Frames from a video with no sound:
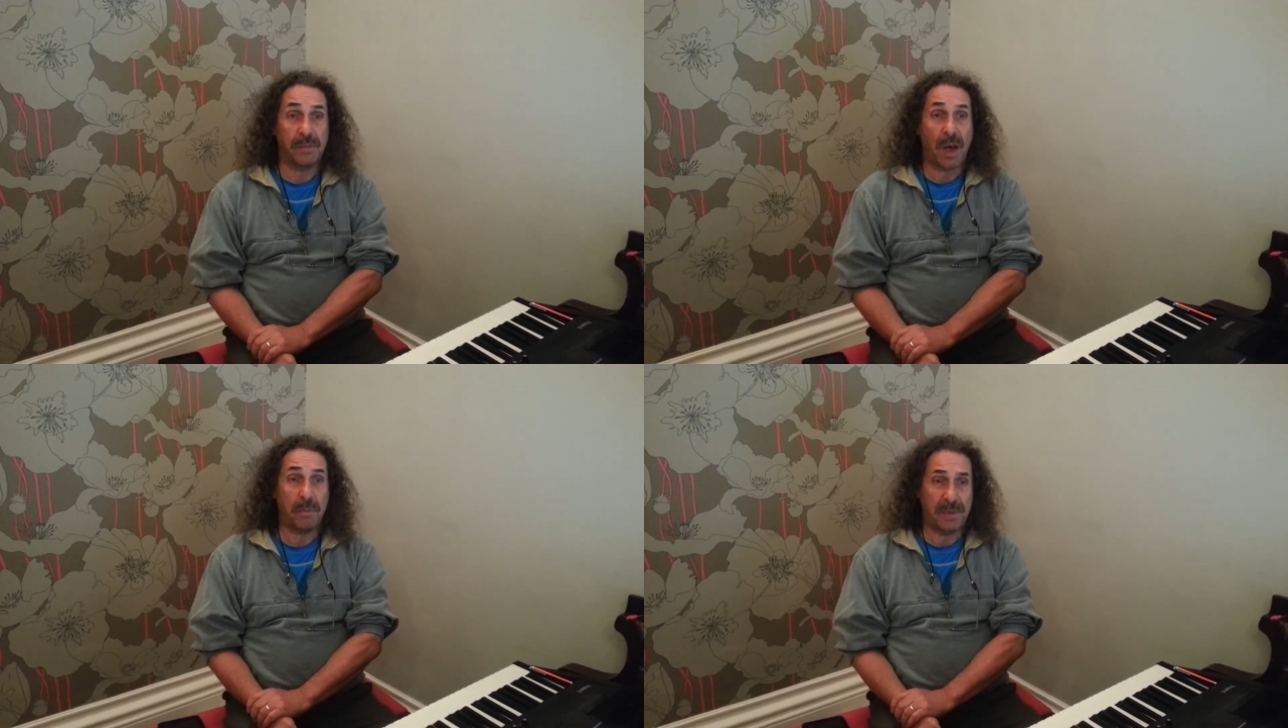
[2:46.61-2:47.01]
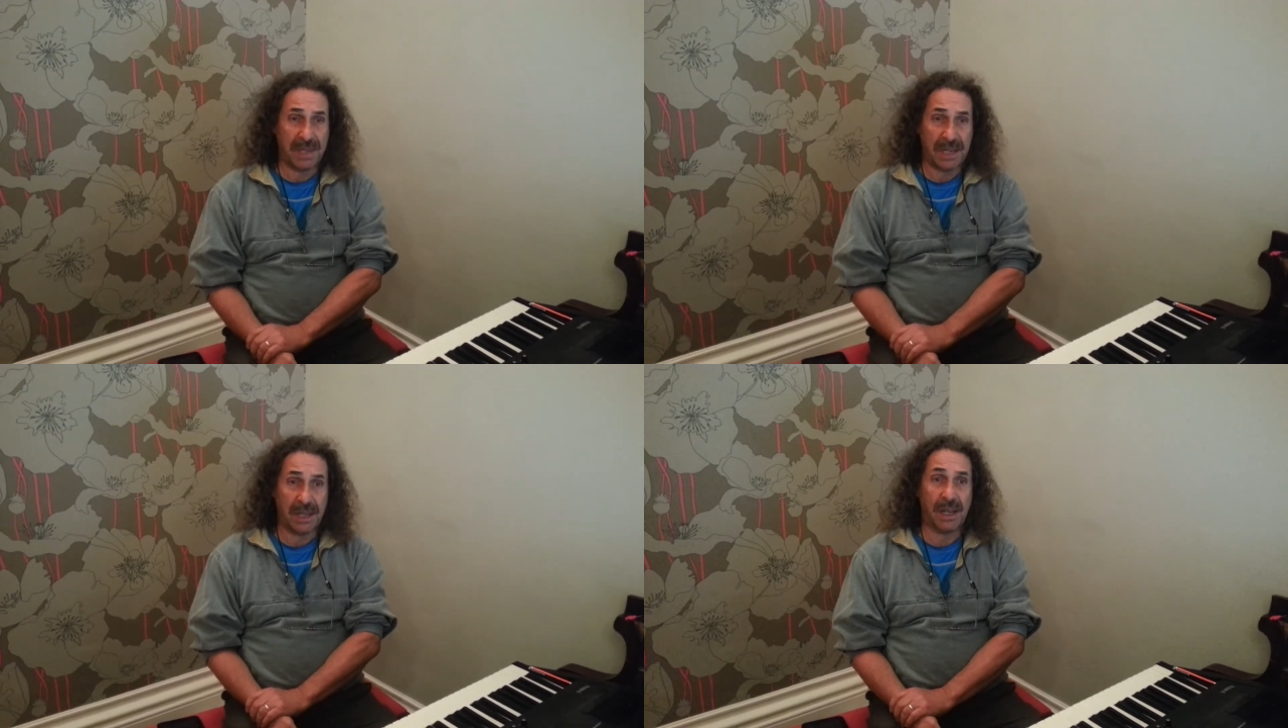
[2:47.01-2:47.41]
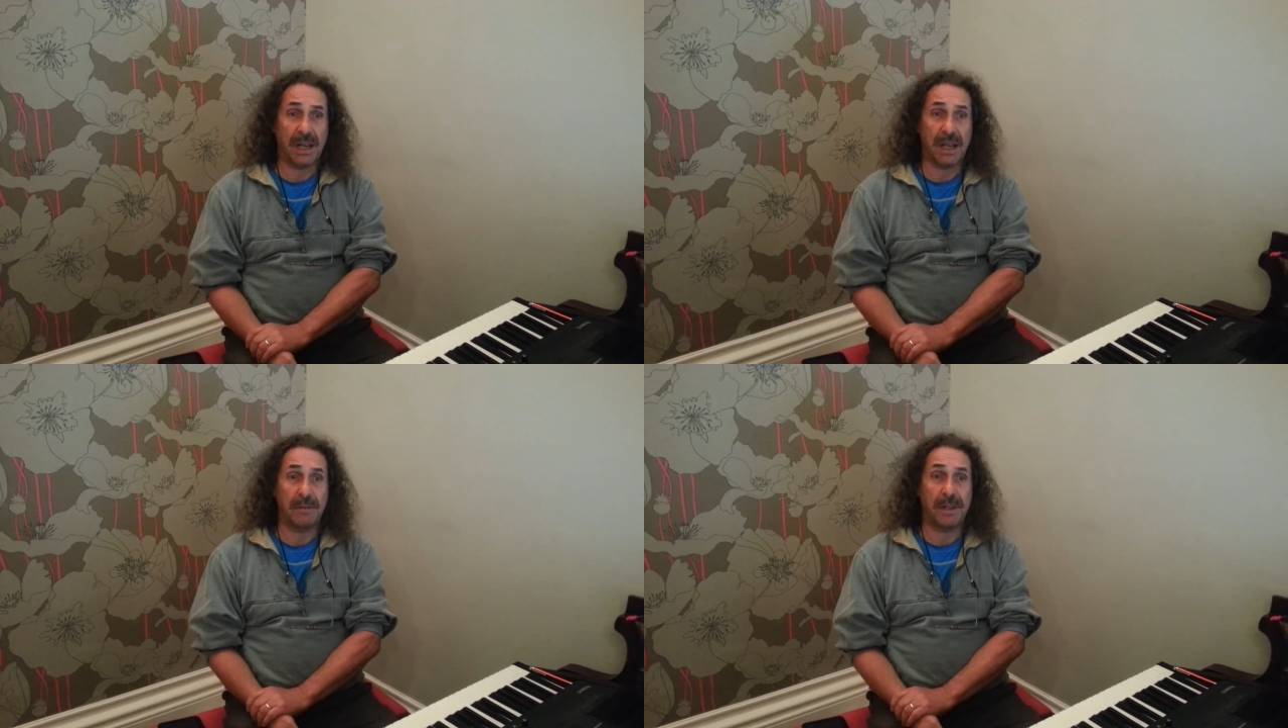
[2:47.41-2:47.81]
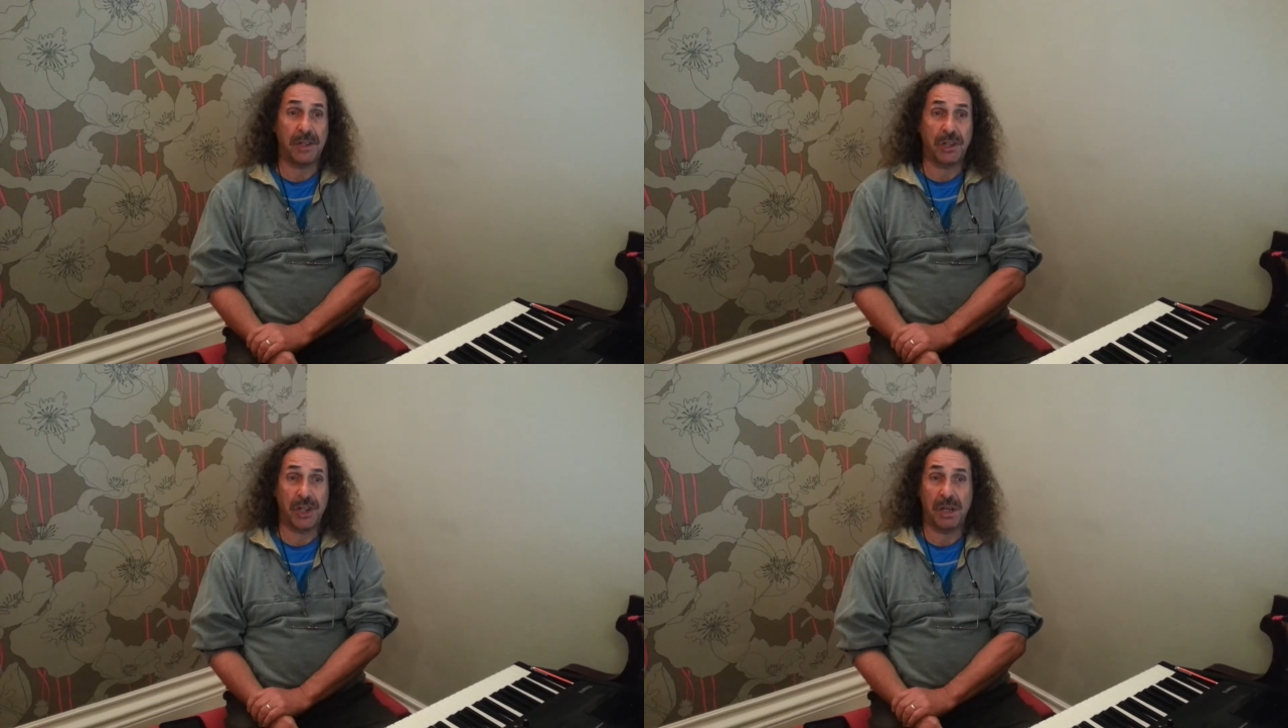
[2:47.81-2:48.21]
particularly if it
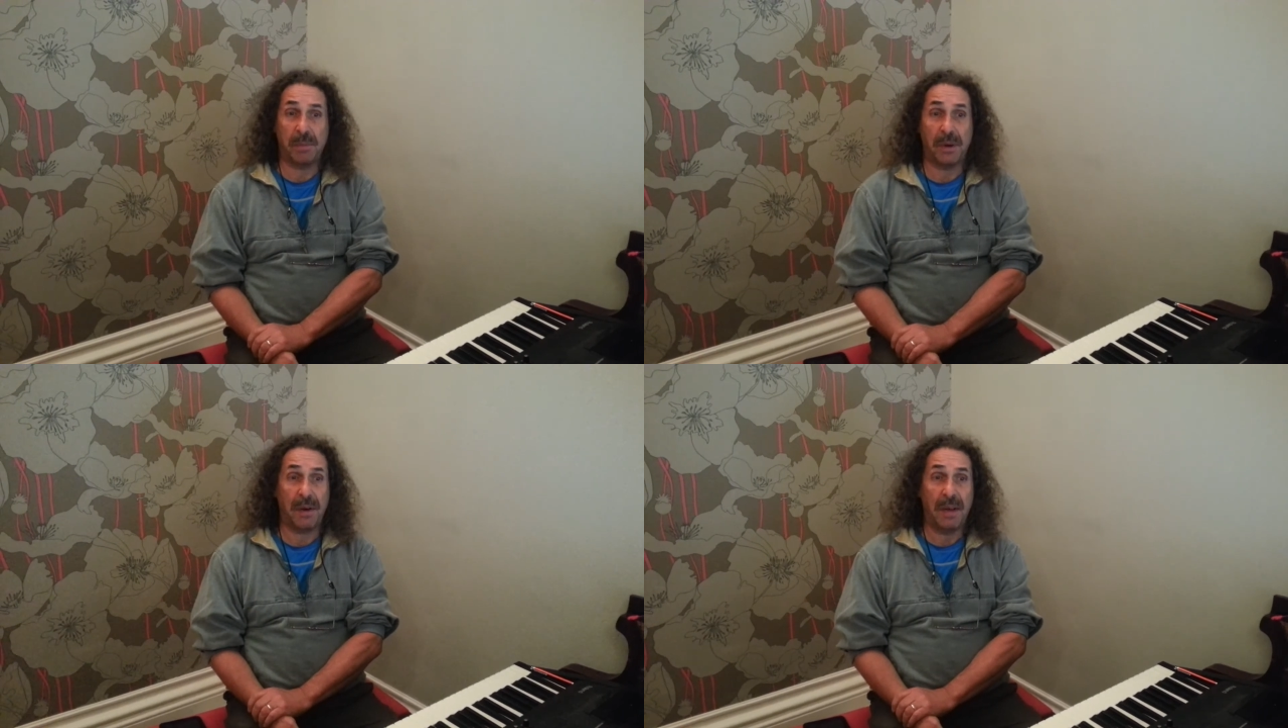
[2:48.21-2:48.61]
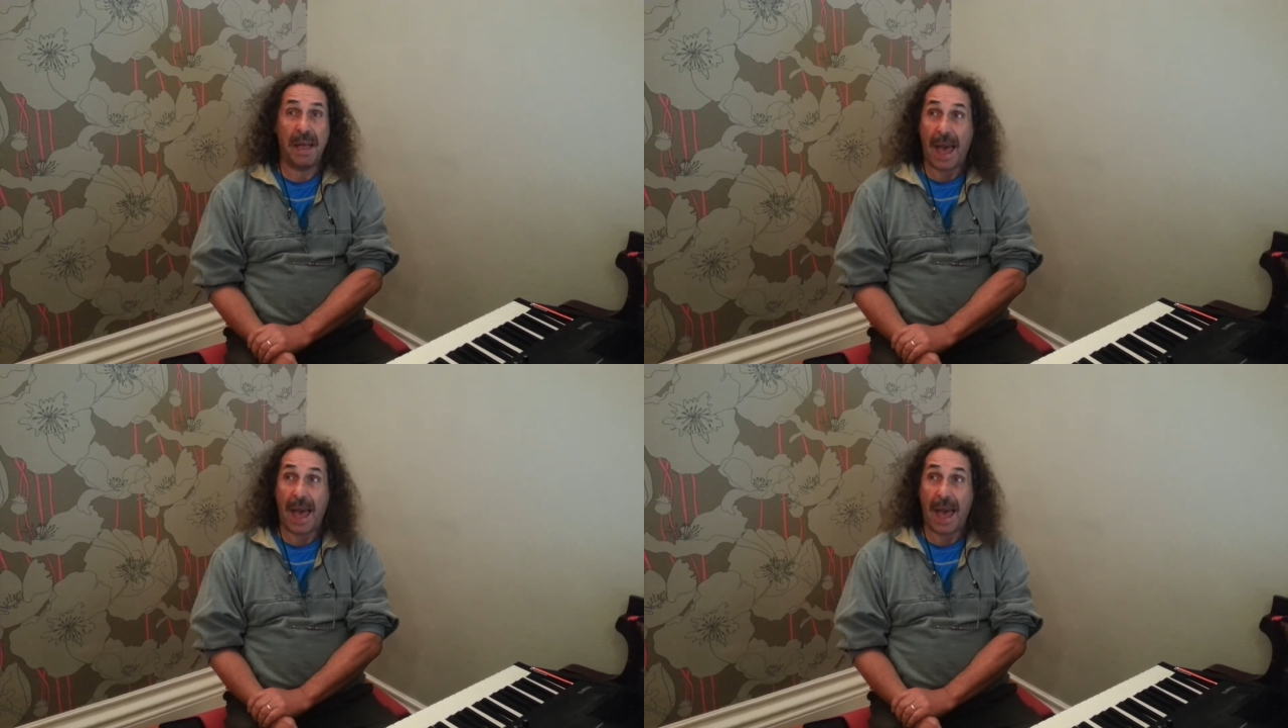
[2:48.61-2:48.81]
is cheaper